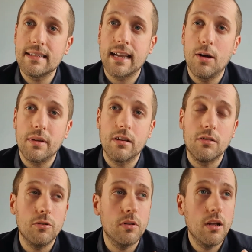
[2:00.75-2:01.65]
to help
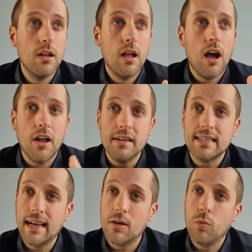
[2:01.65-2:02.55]
you
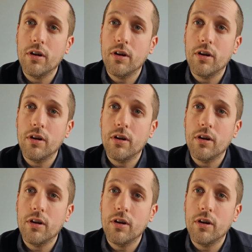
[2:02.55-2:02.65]
understand